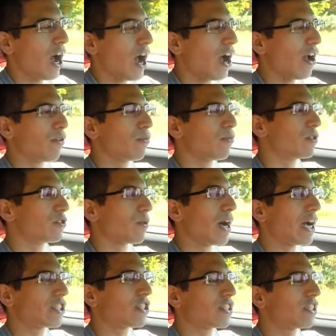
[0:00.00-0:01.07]
I was
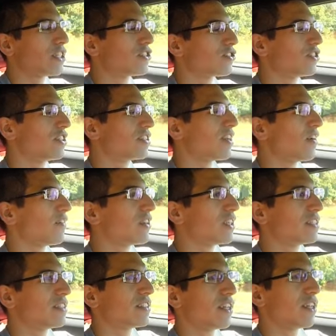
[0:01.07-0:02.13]
watching this
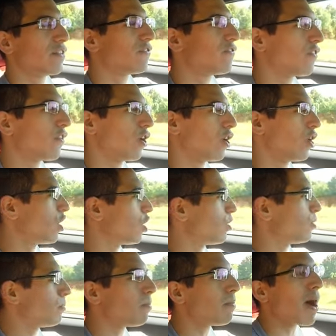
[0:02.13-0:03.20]
370Z
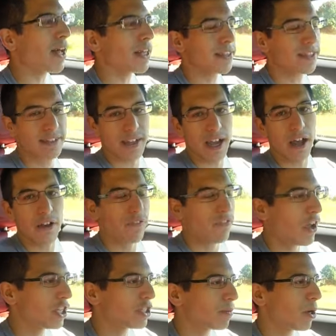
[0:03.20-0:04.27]
for months on
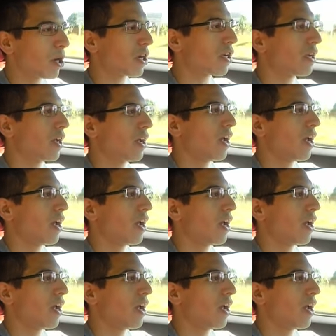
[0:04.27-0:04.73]
Facebook,